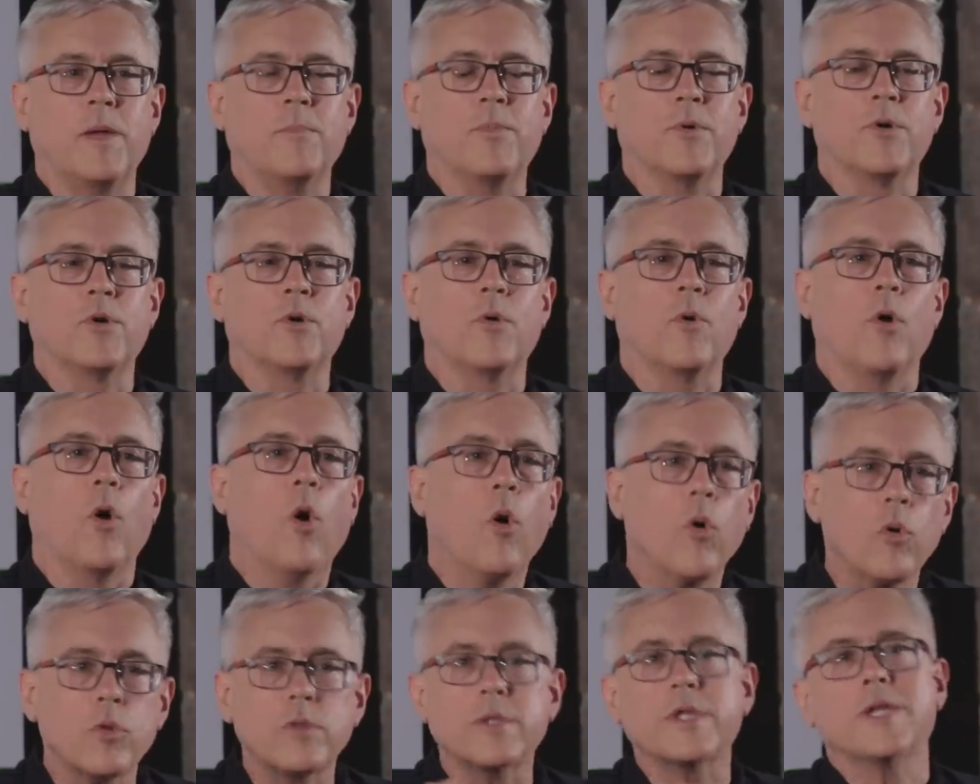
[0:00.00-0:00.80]
people who
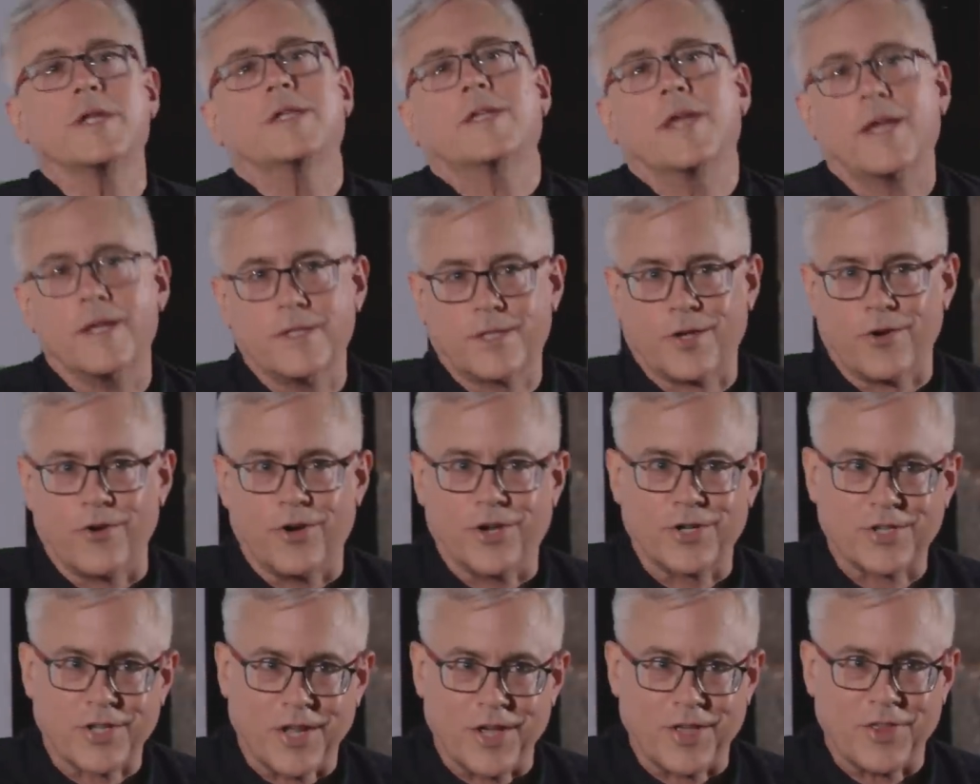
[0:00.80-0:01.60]
only take
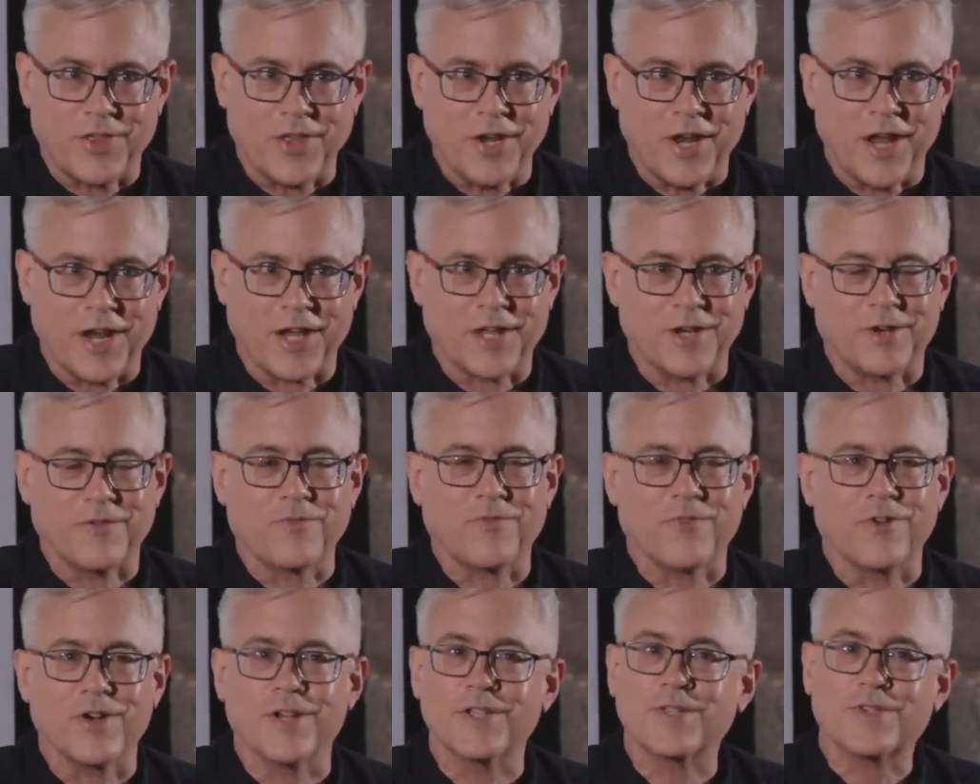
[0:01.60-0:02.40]
seriously the
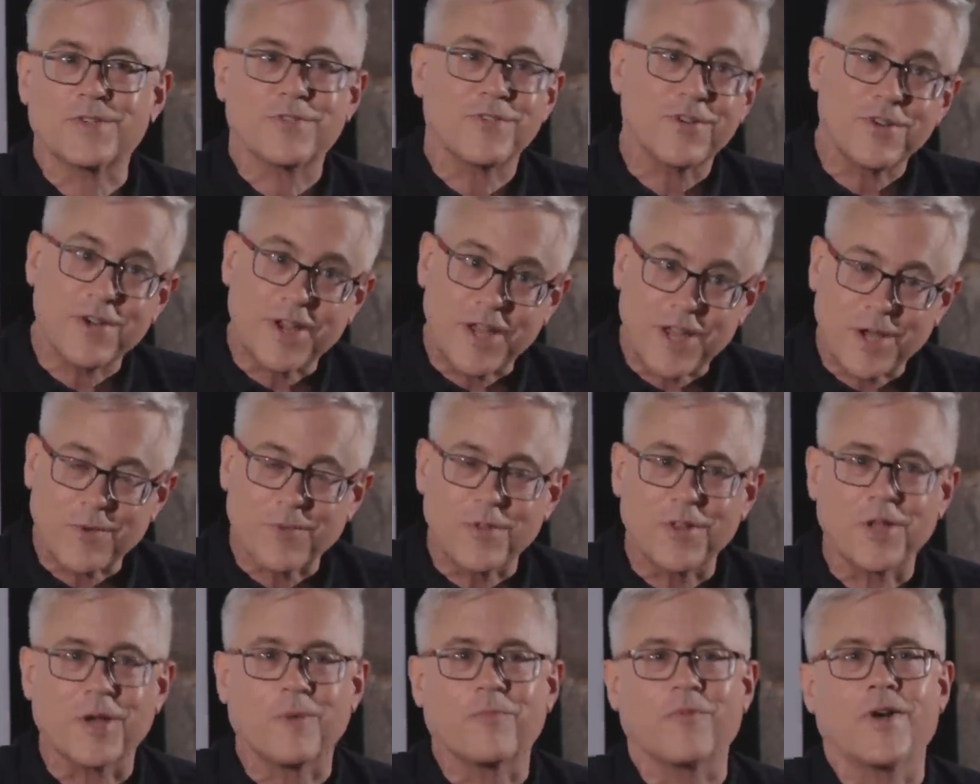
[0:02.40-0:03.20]
negative risks are
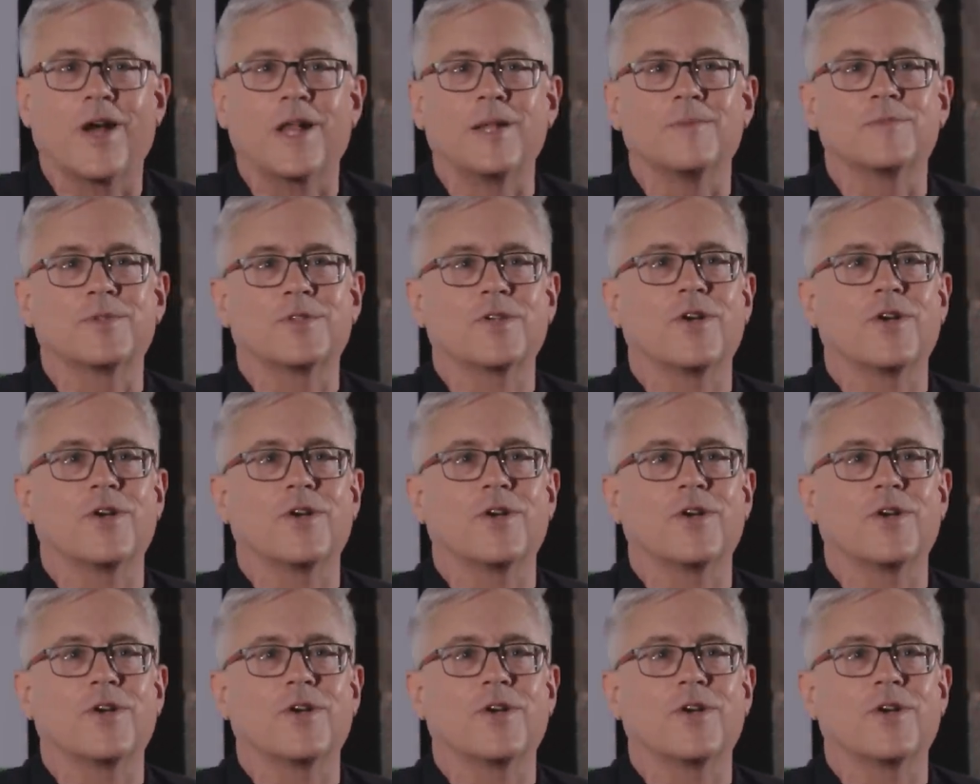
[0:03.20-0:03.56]
equally a problem.